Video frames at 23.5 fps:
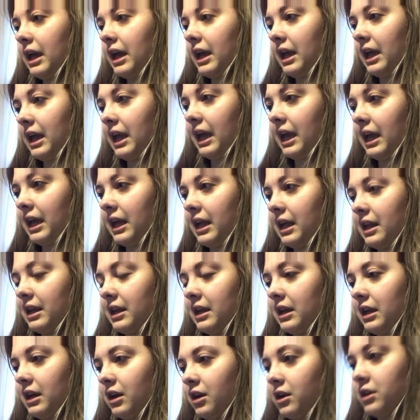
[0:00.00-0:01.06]

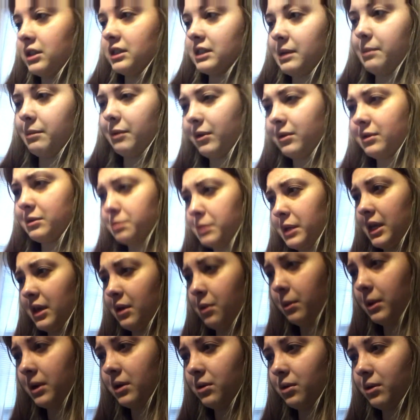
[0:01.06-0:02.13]
and her stomach was making
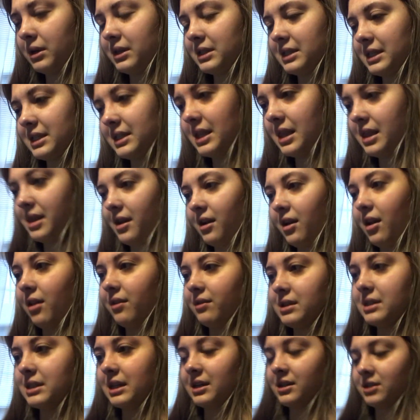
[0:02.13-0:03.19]
weird noises and then all of
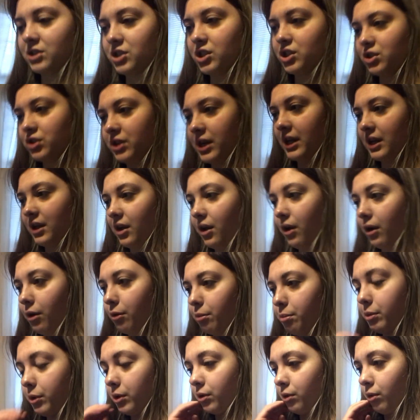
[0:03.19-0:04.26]
a sudden she tried to go
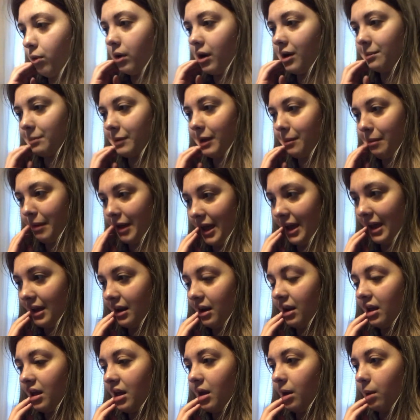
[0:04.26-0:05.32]
poo on my bed
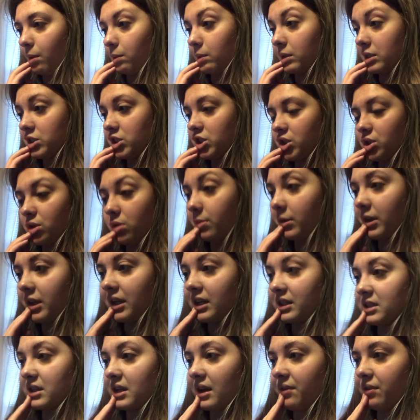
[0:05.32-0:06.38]
which she normally
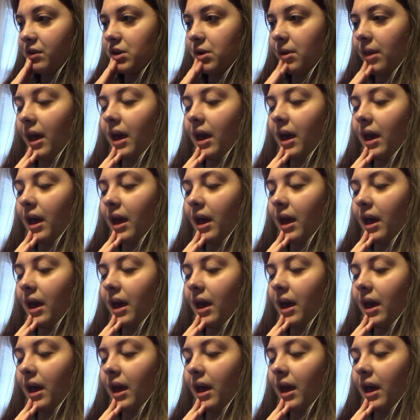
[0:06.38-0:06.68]
doesn't ever do